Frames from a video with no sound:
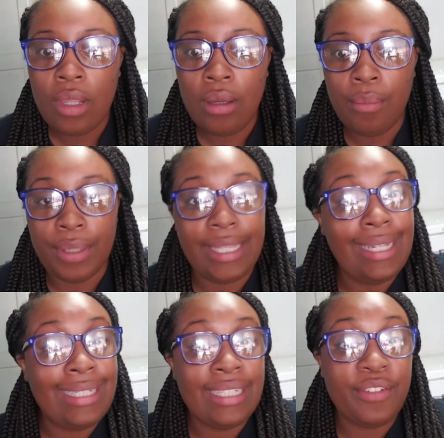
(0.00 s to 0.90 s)
But they
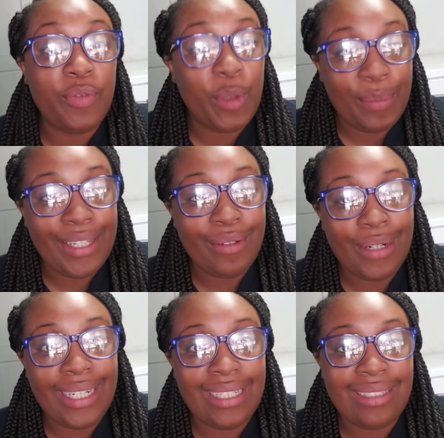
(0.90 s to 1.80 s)
did for me,
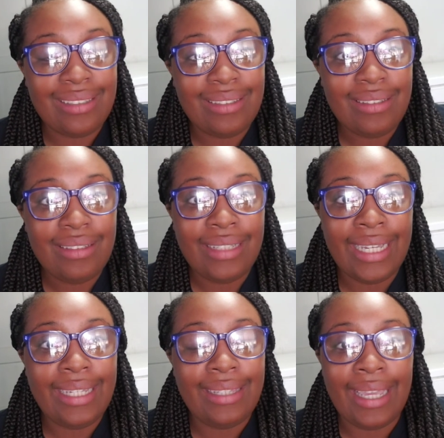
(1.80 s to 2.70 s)
right?
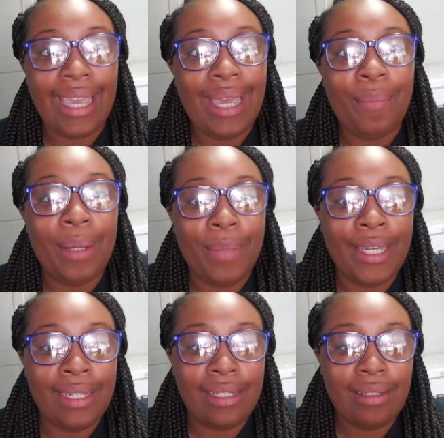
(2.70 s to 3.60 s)
They had my back.